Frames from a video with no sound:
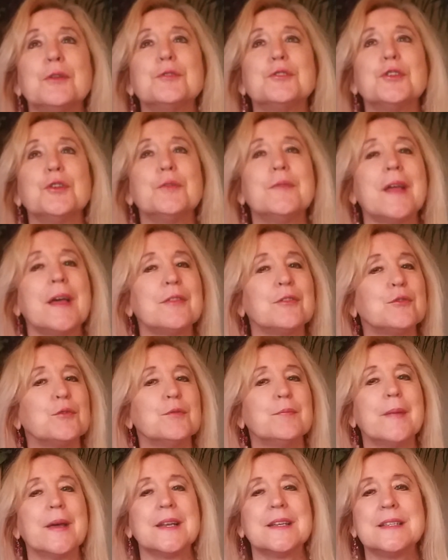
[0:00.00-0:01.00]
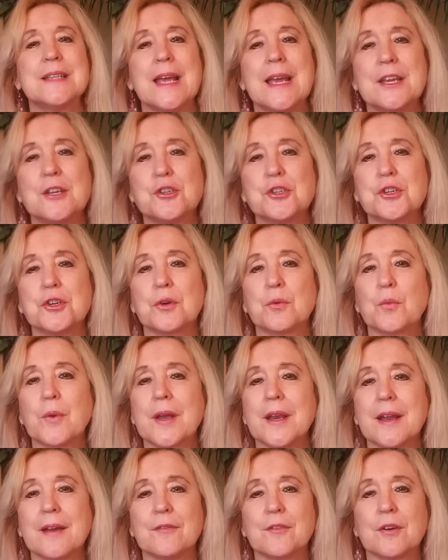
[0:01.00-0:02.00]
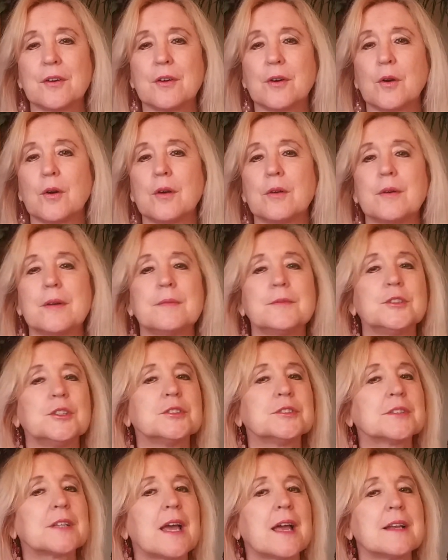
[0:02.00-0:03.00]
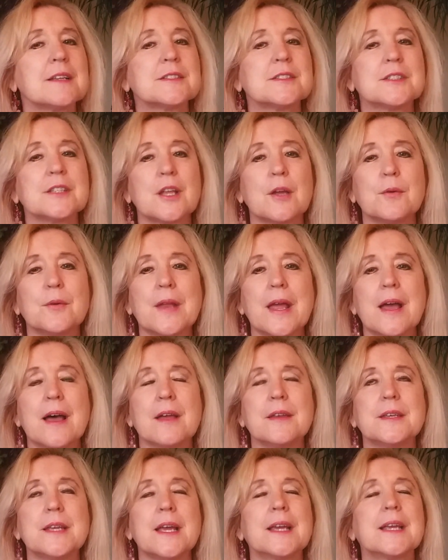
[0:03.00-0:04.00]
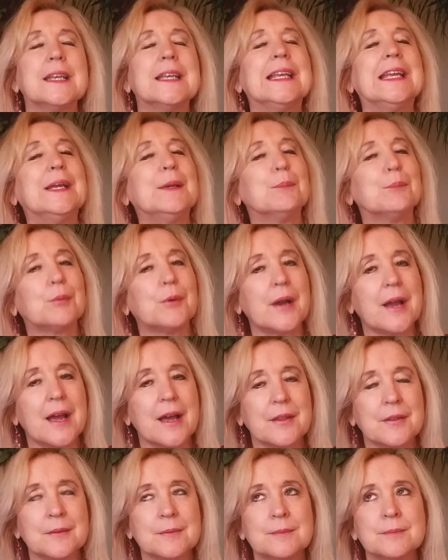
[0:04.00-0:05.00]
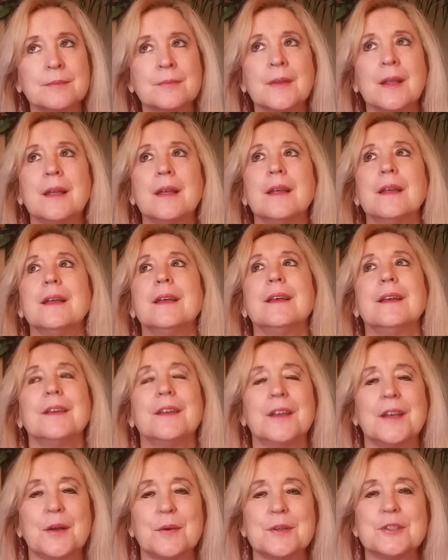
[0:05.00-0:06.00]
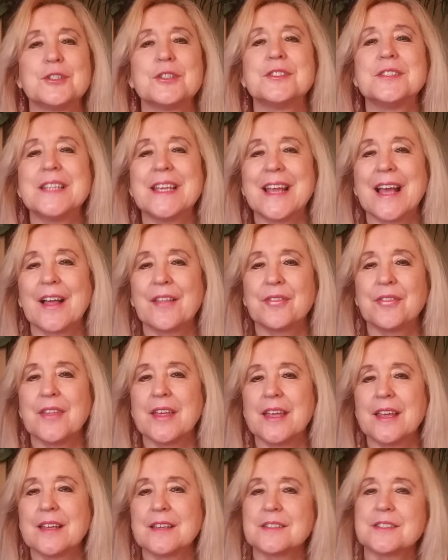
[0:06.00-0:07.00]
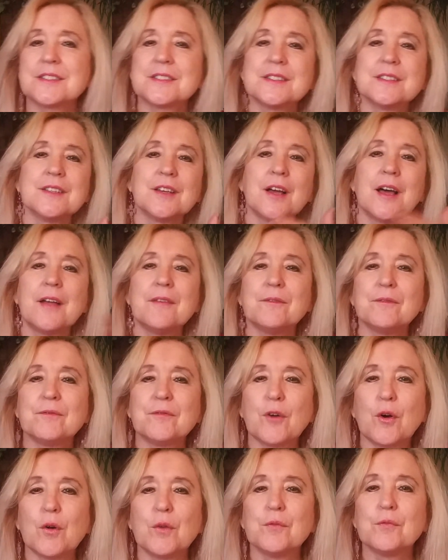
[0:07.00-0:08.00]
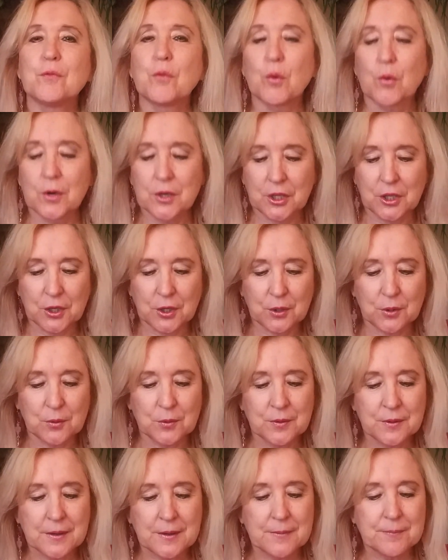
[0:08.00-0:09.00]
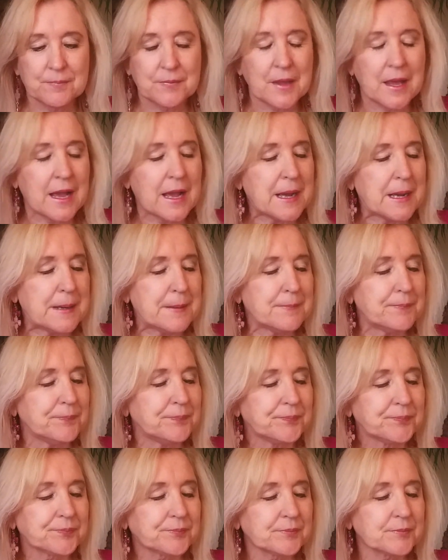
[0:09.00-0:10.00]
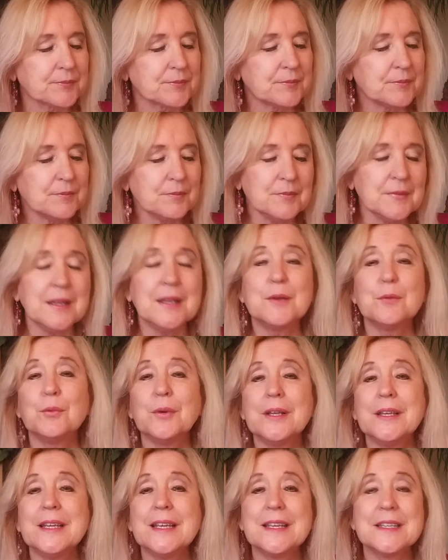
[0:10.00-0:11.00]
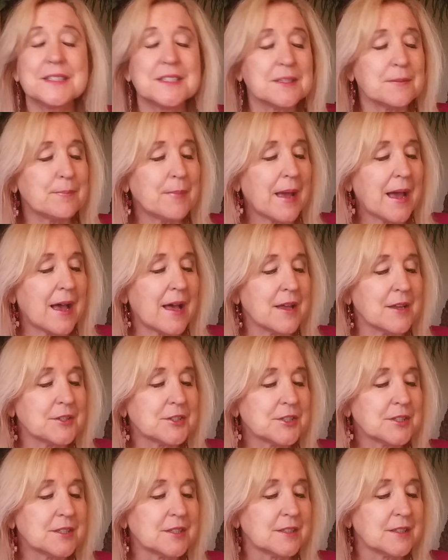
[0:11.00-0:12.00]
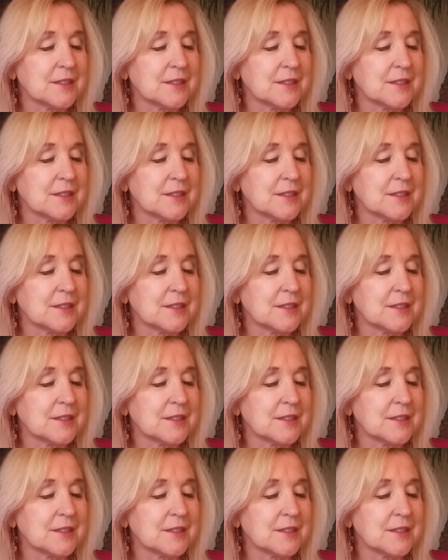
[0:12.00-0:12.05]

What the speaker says: do that through meditation or whatever, or just kind of slow down, take a deep breath, and just see how things unfold for you. It really is about